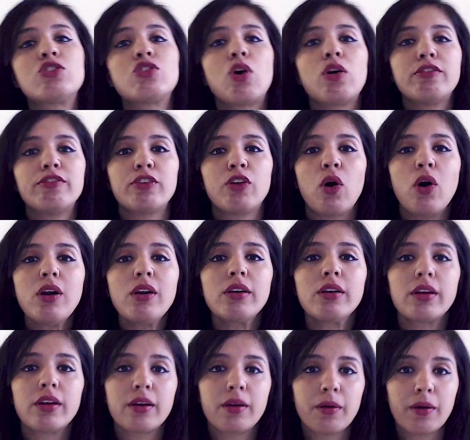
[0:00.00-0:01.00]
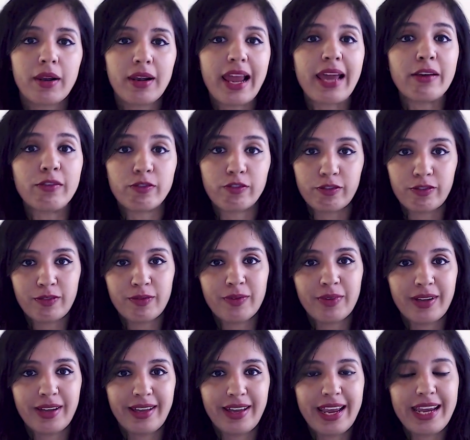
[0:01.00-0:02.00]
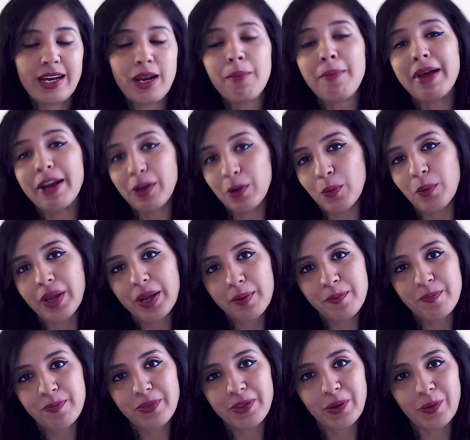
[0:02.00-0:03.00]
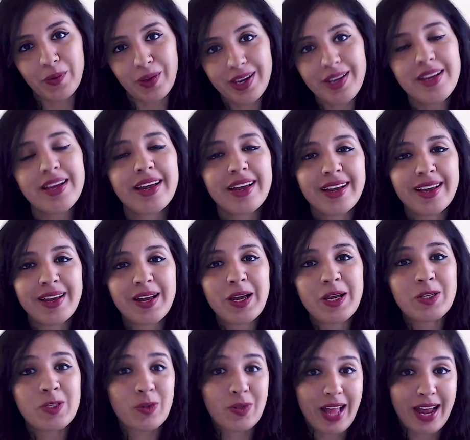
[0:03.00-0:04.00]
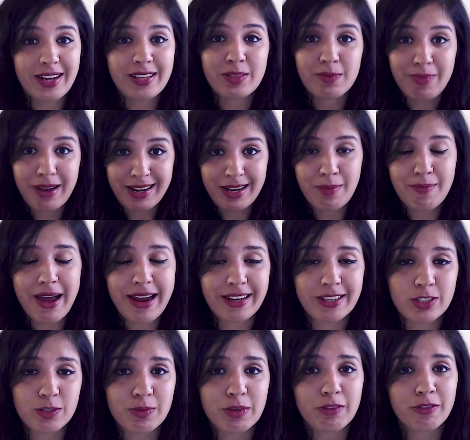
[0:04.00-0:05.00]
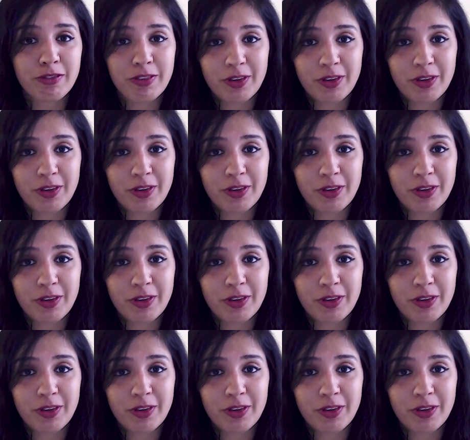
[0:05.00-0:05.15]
of your life in a better way. Okay, so that is money management for